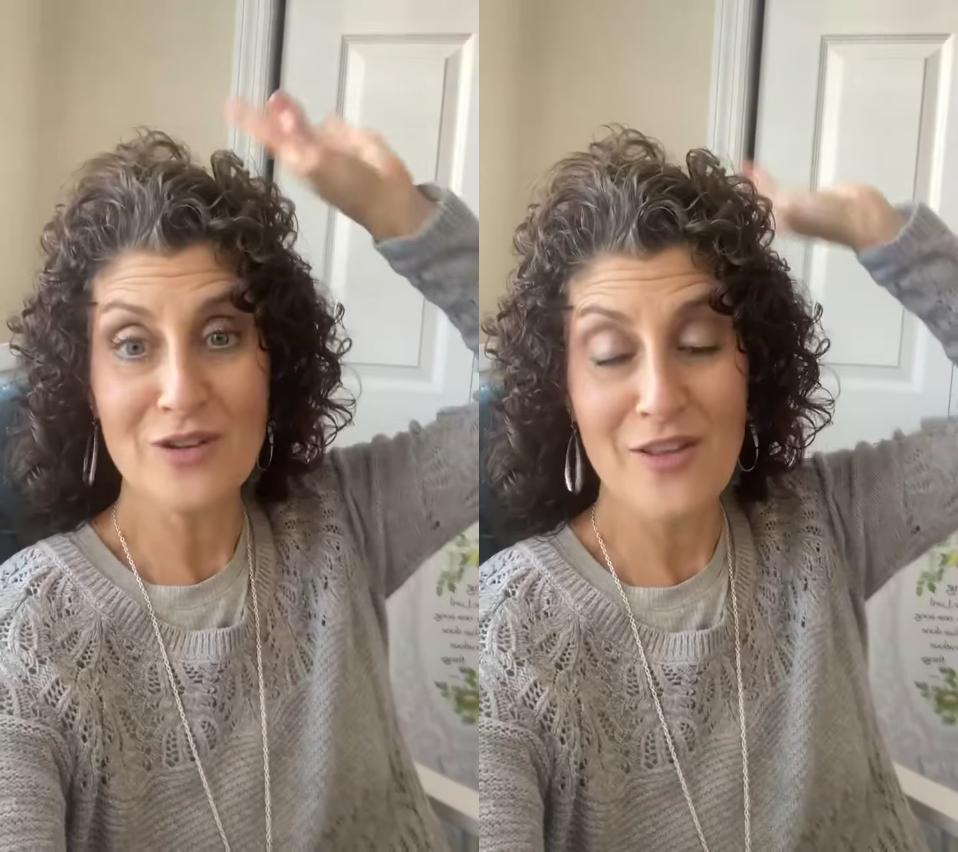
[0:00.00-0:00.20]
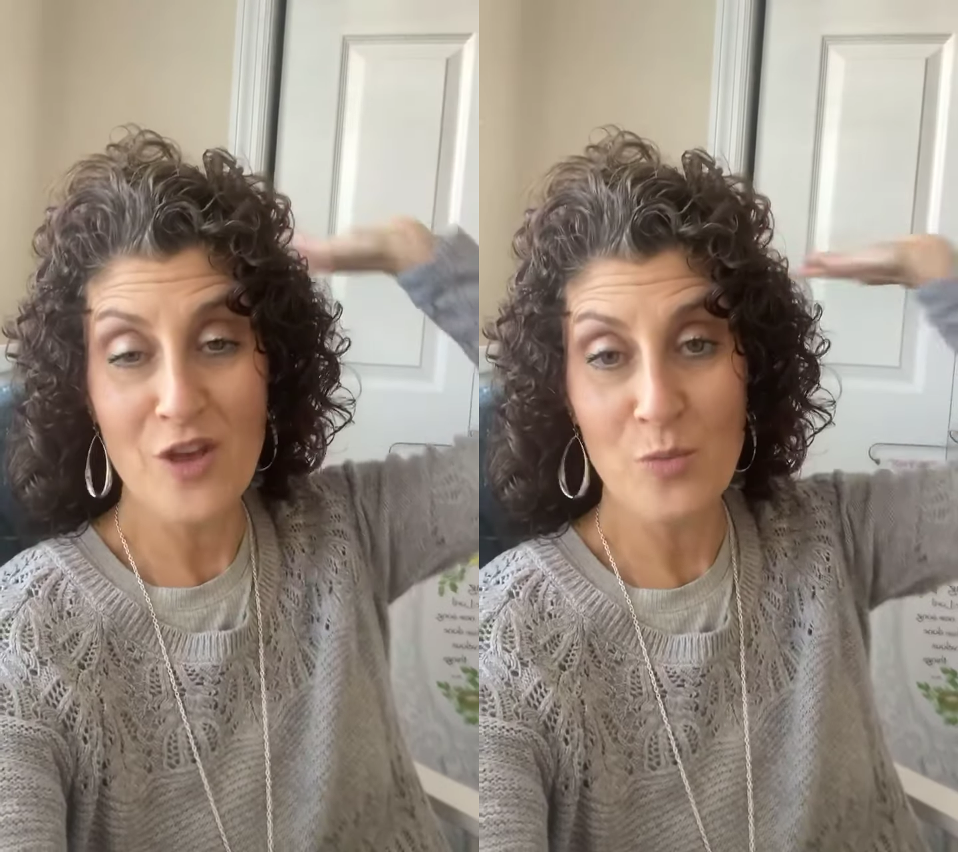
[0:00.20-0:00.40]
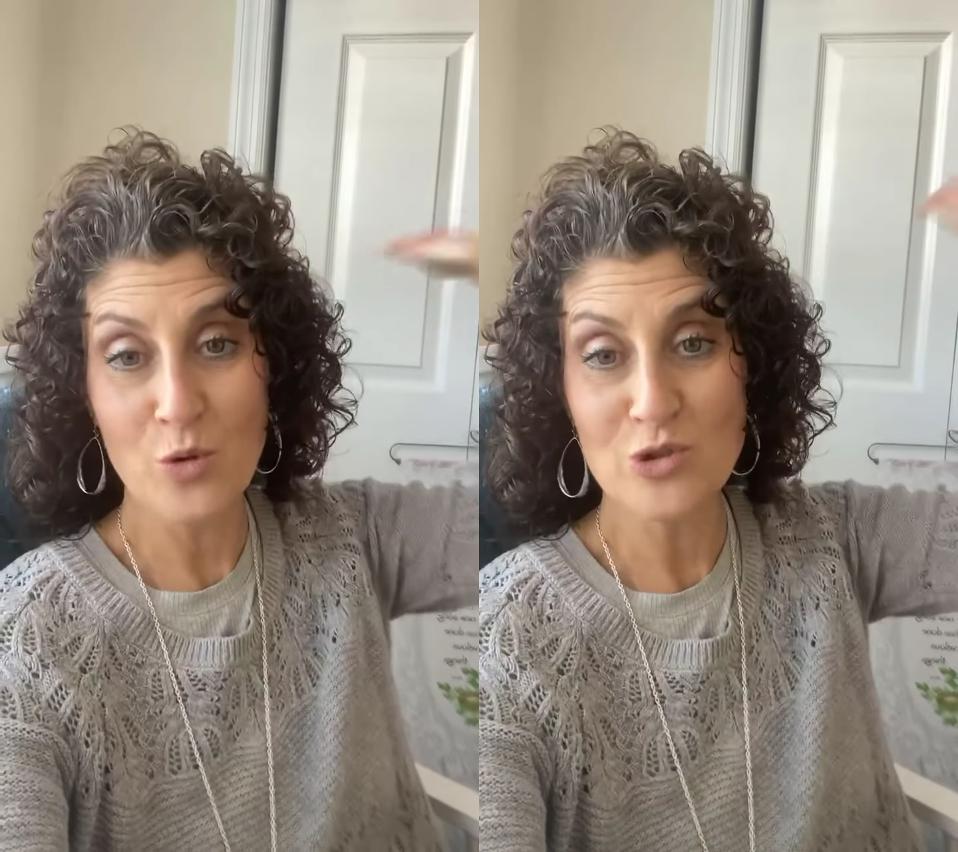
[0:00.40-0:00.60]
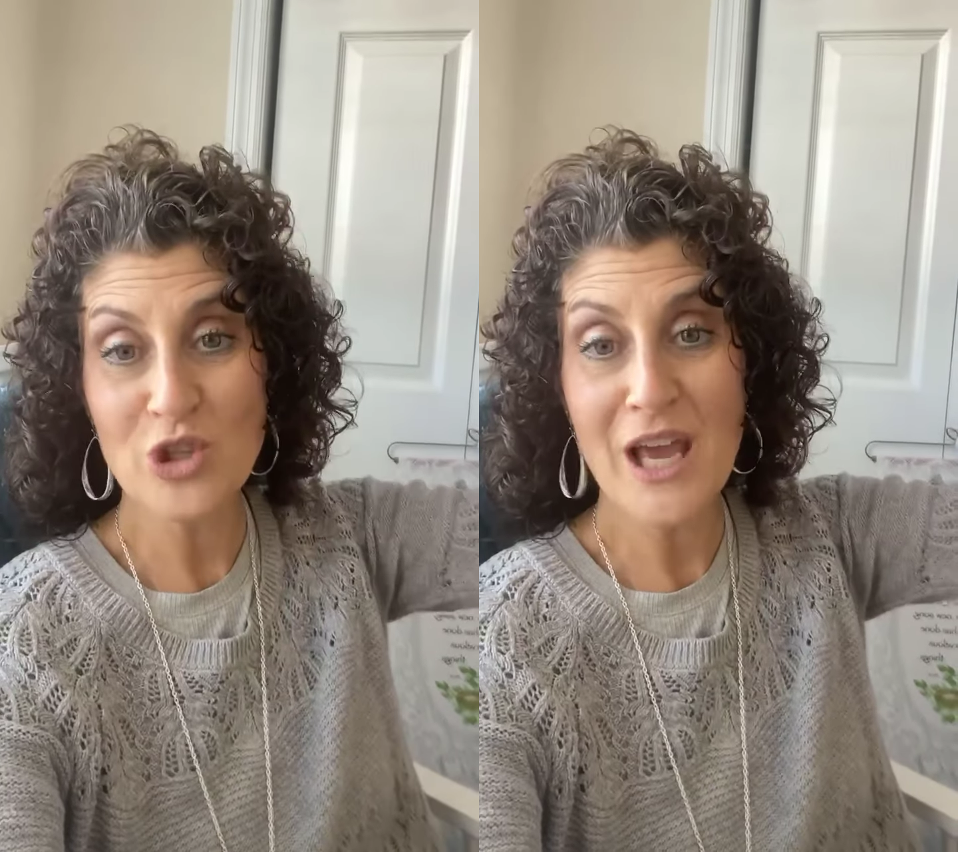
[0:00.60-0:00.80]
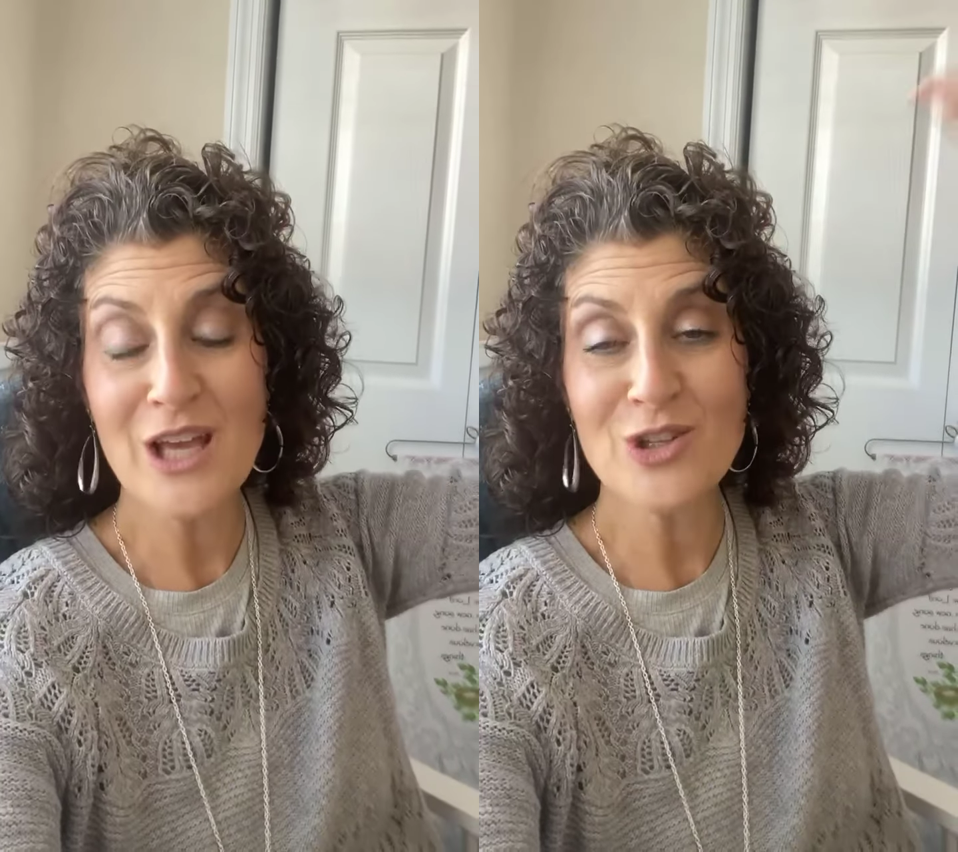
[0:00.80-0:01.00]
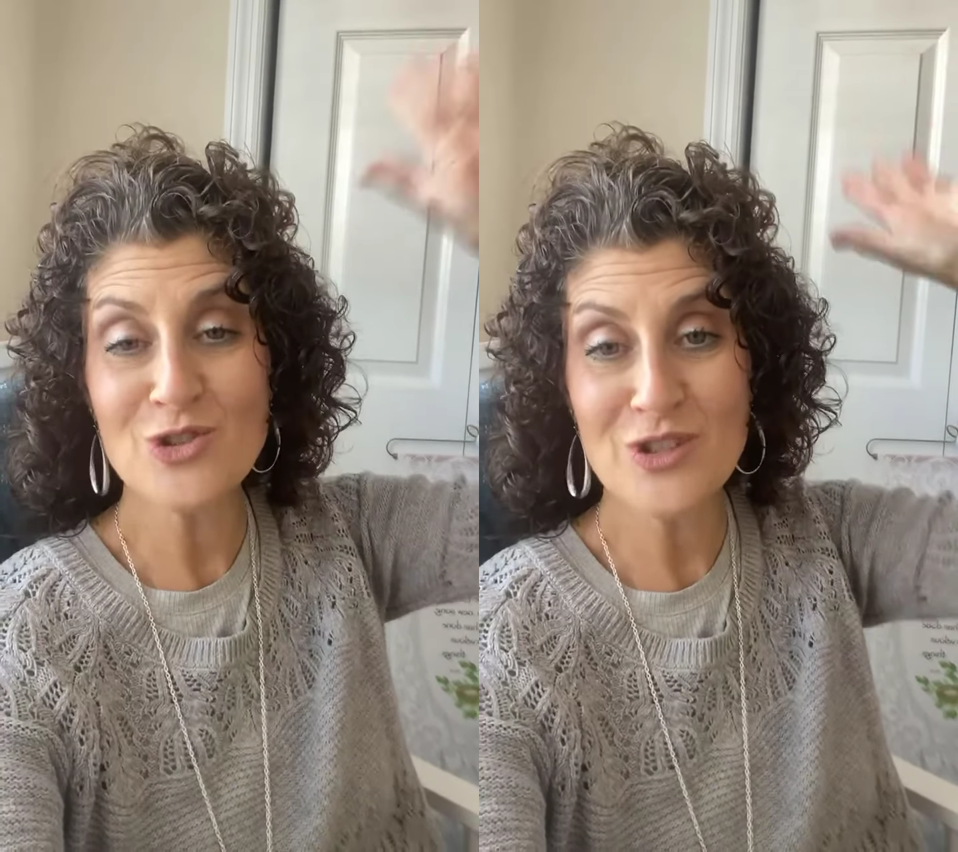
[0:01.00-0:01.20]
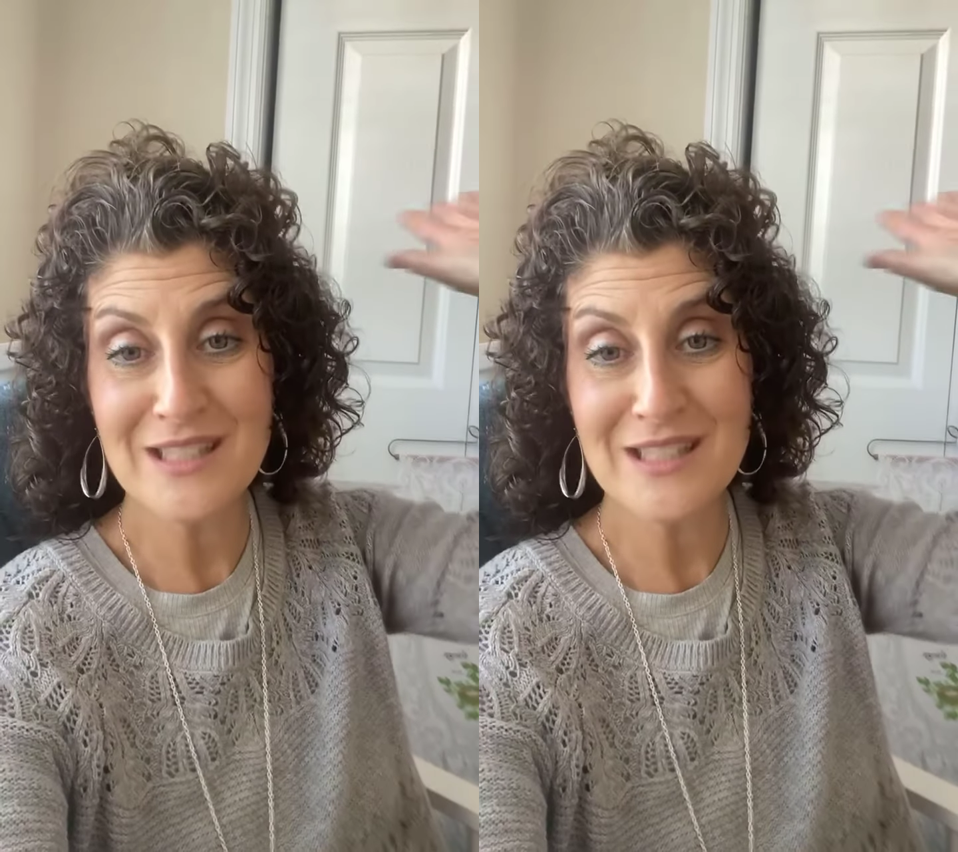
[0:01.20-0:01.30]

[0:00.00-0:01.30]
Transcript: then will change the